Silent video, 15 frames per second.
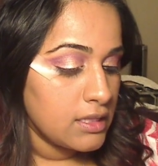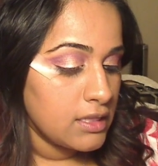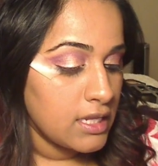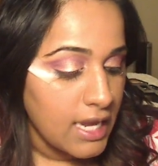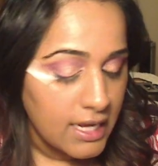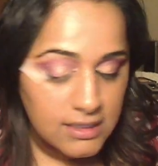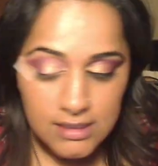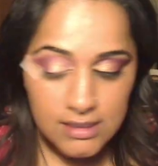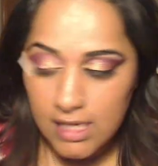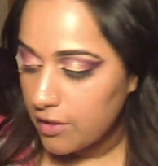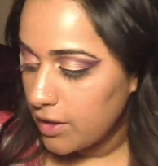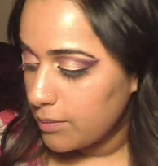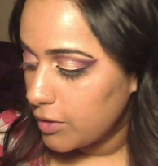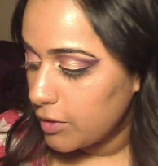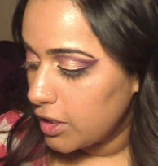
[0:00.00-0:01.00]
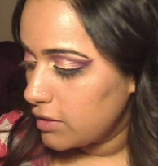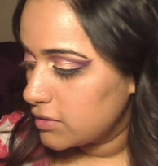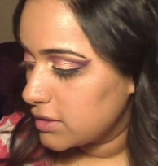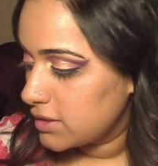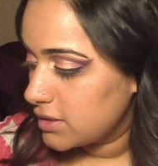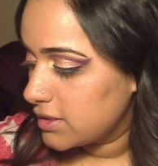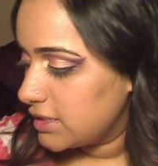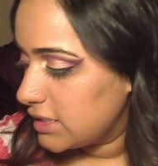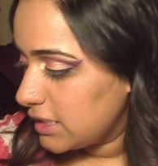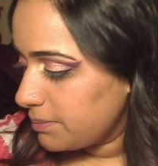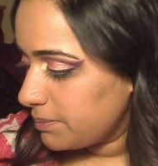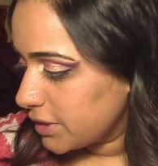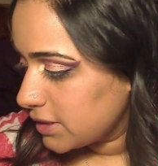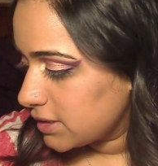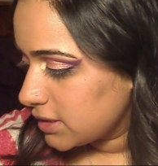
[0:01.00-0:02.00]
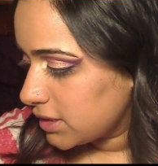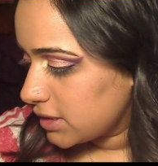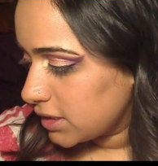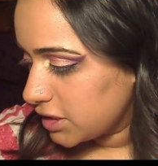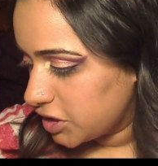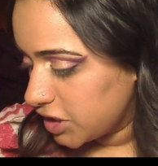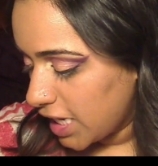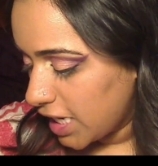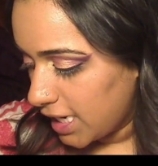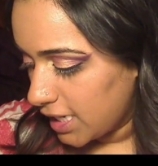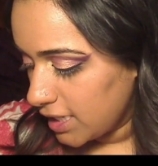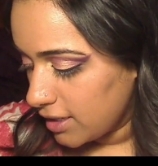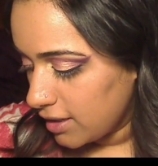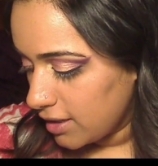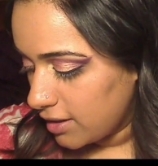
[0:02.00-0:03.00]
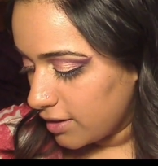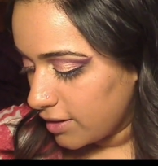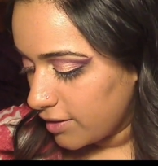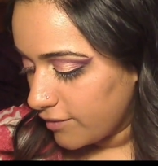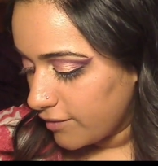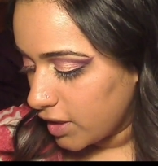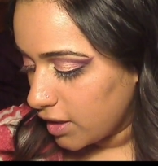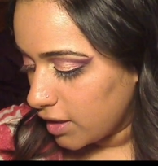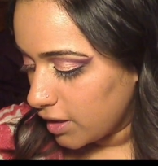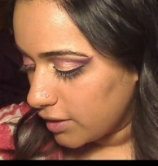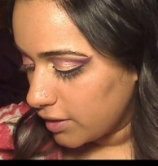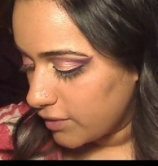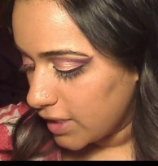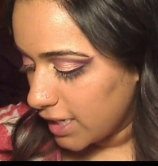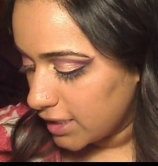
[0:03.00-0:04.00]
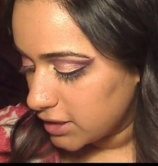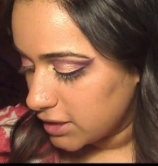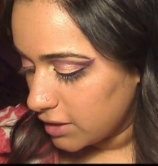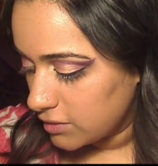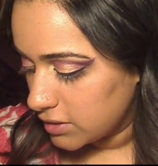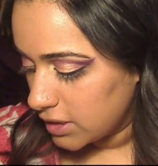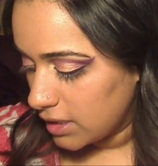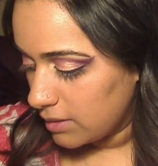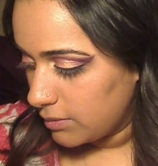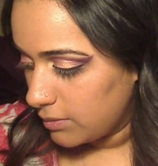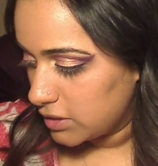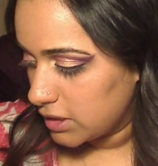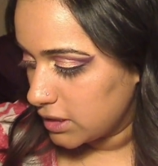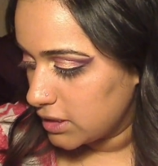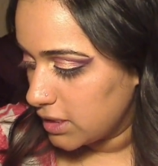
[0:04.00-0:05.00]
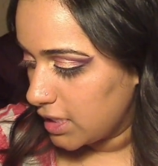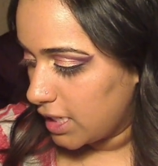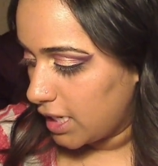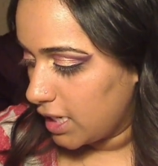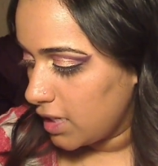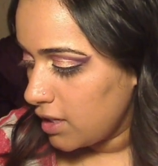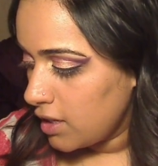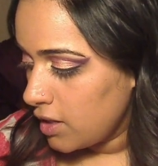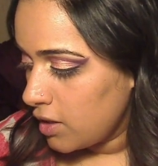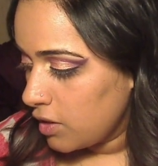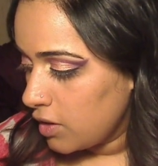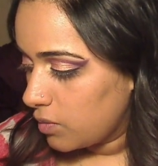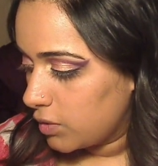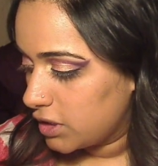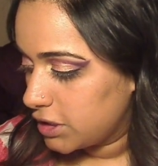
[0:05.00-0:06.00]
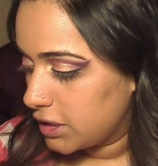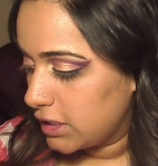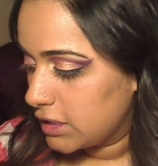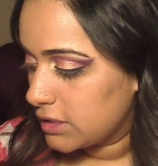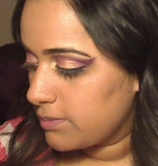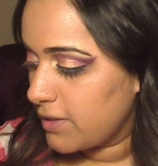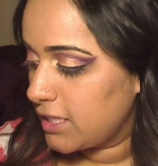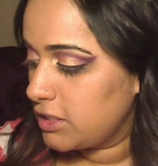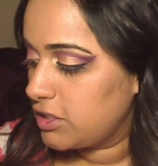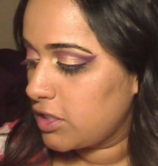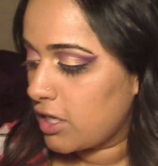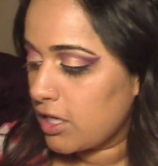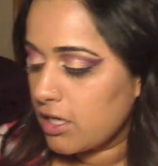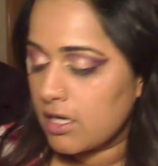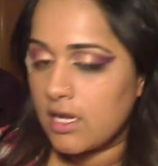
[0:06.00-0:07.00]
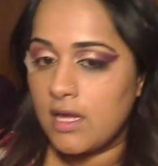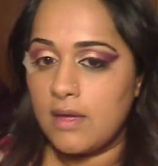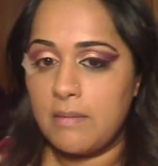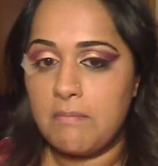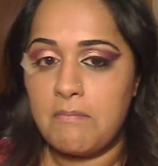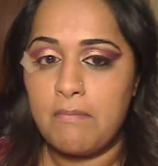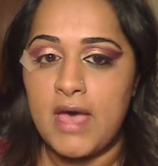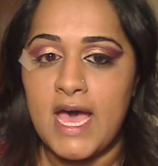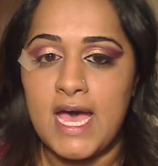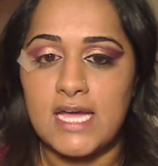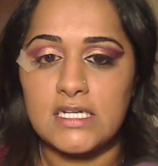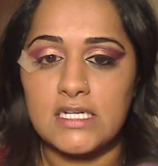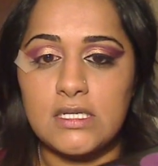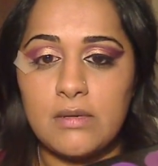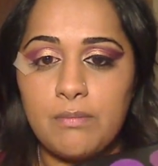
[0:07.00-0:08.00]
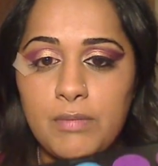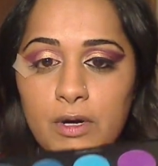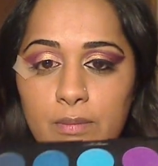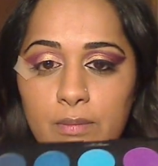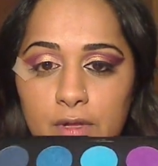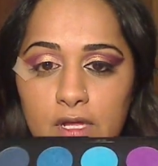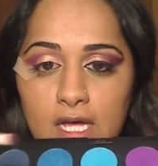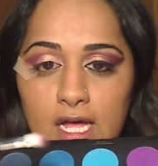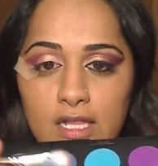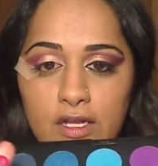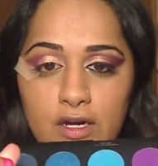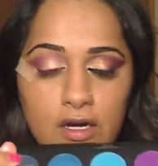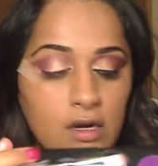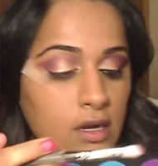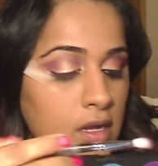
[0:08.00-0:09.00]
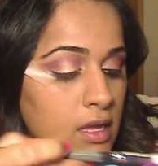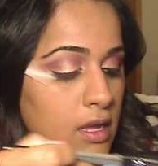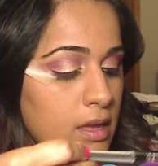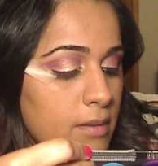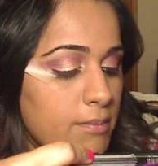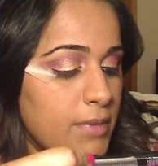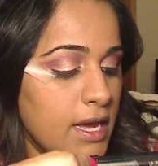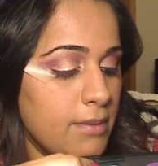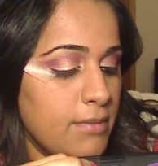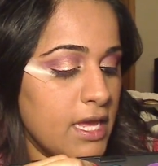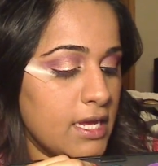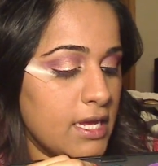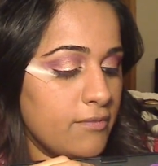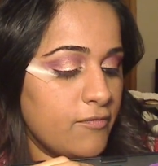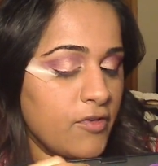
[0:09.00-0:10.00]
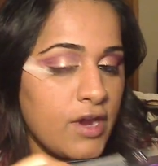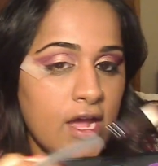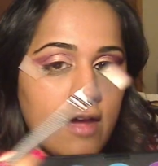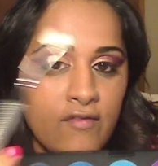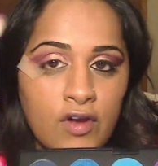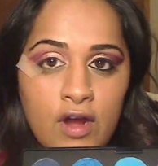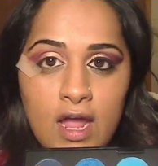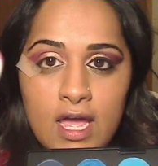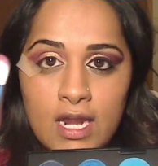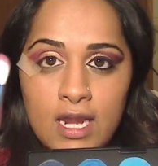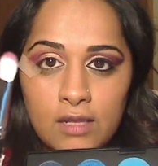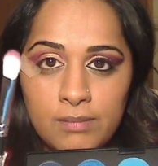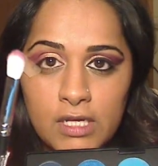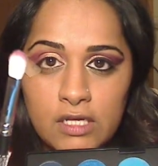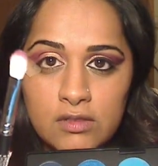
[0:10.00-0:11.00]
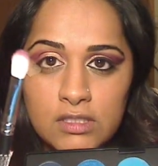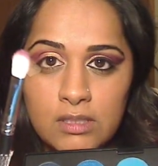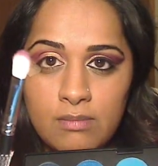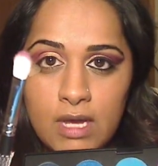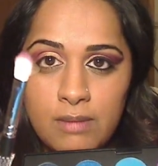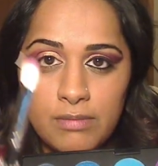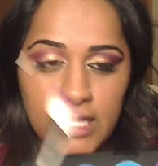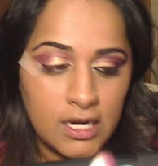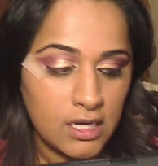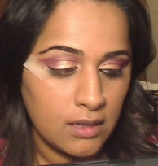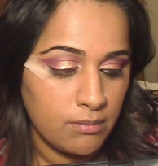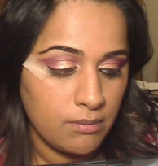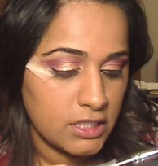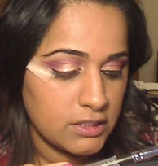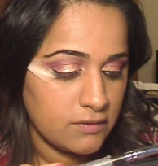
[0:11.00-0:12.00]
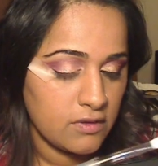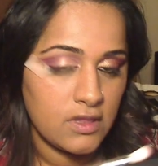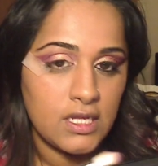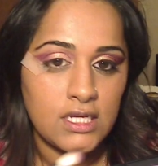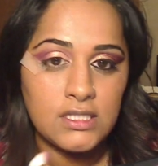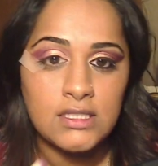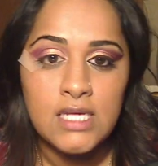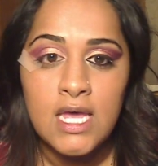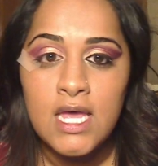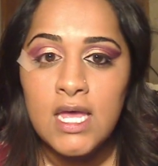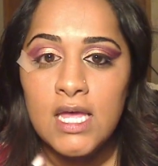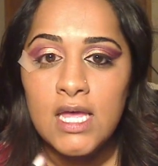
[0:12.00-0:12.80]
The next color I'm going to use is the deepest shade of all of the eyeshadows that I'm using today, which is my dark matte purple color by Makeup Forever, and I'll be using my blending brush for this.